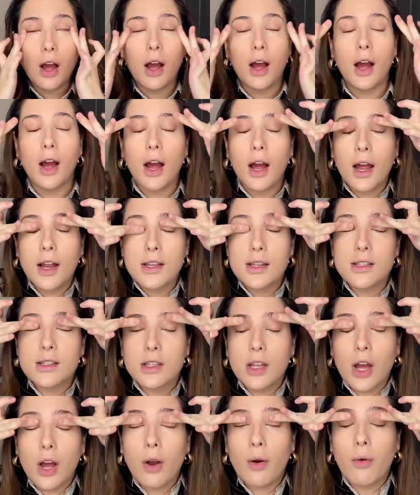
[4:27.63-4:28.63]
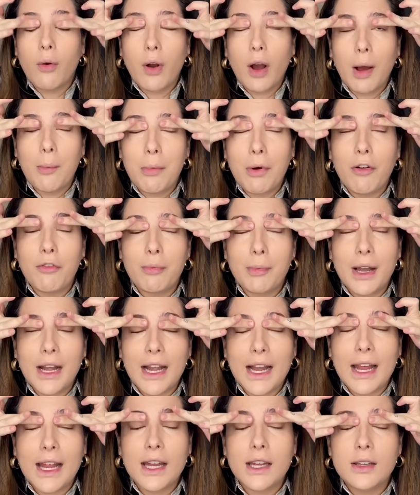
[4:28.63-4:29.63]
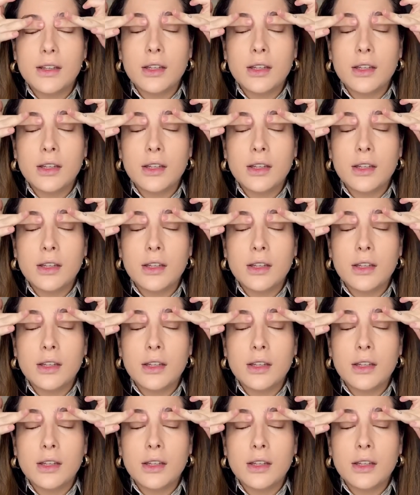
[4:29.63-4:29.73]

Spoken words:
I just go above my lid.